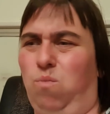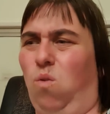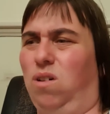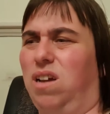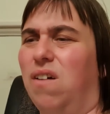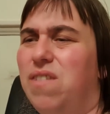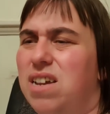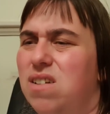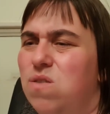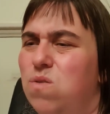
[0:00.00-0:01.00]
what I
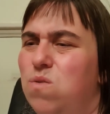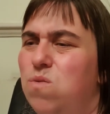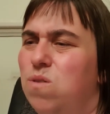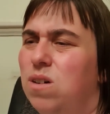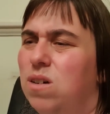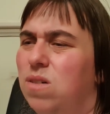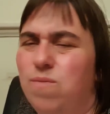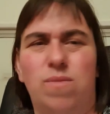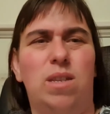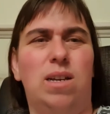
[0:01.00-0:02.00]
think, oh,
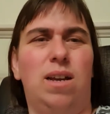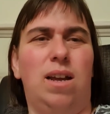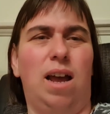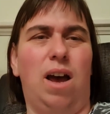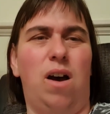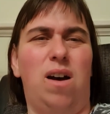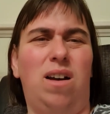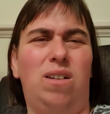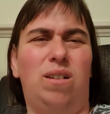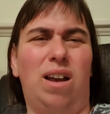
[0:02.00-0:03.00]

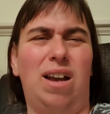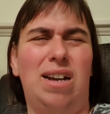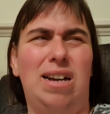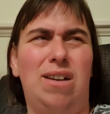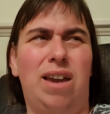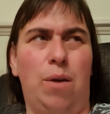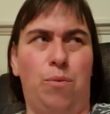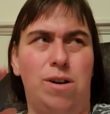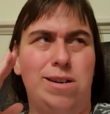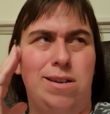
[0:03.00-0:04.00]
uh, okay,
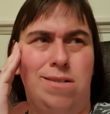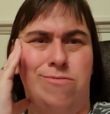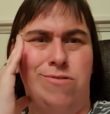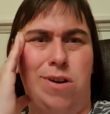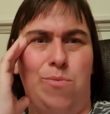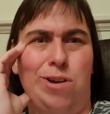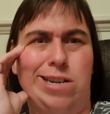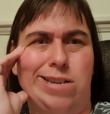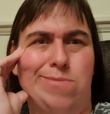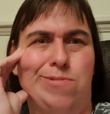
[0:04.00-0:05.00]
why
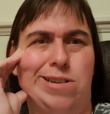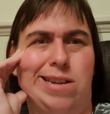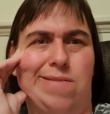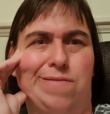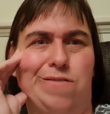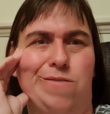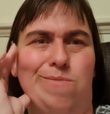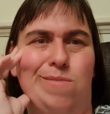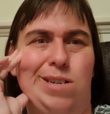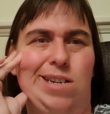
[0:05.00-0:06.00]
did I put that for?
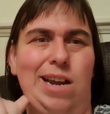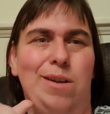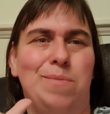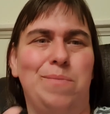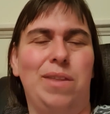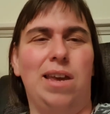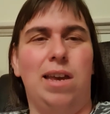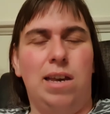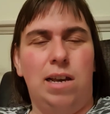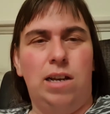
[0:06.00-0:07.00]

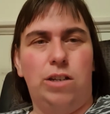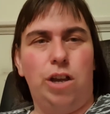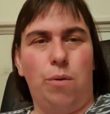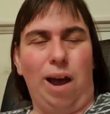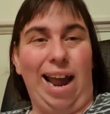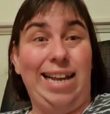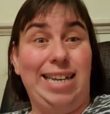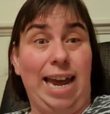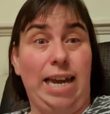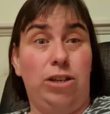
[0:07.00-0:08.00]
So I
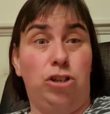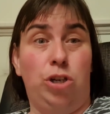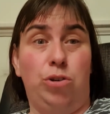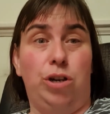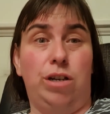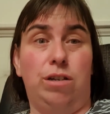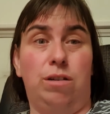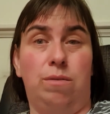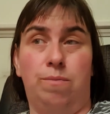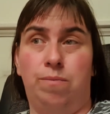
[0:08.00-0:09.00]
tend to just
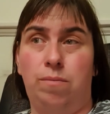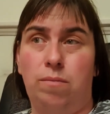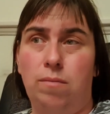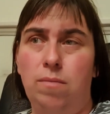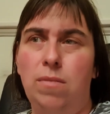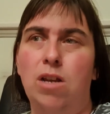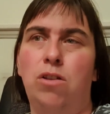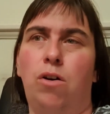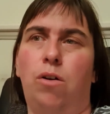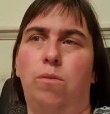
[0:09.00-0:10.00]

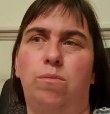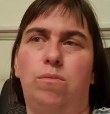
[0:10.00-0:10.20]
not.